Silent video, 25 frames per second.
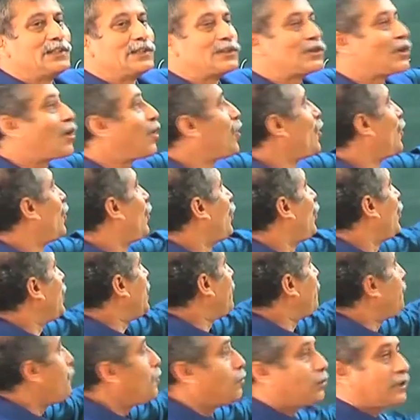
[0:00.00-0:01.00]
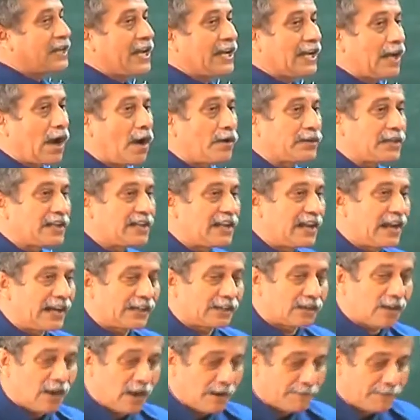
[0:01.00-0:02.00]
So, if you take out an
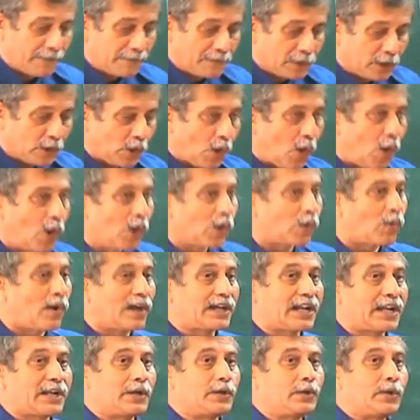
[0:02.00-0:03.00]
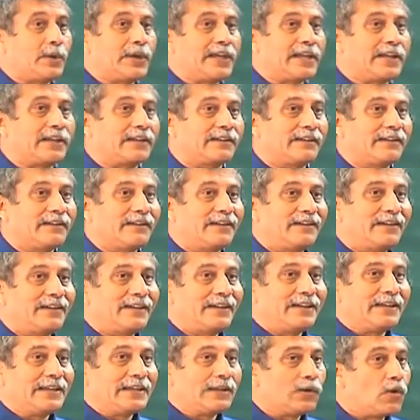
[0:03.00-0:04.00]
electron from the core, what are you doing?
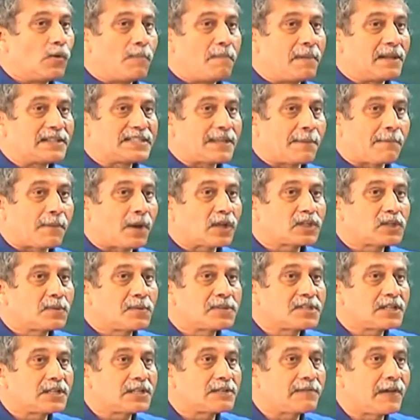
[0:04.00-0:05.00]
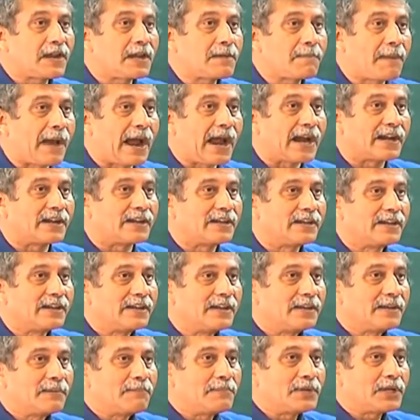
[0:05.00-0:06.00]
Koopman's approximation is very bad
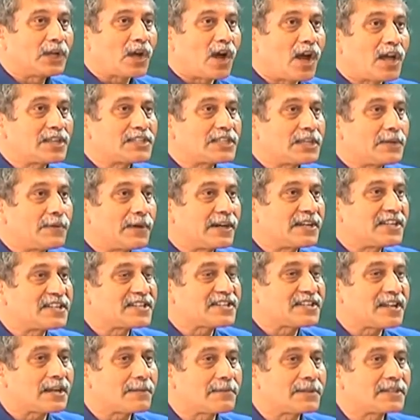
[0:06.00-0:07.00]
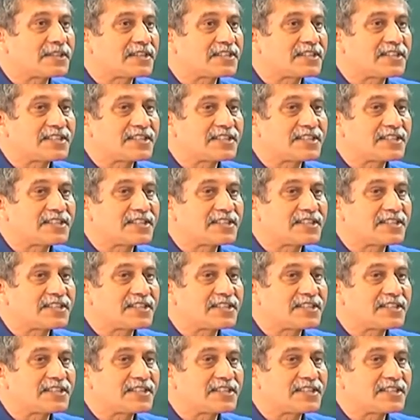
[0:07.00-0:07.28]
because you are disturbing the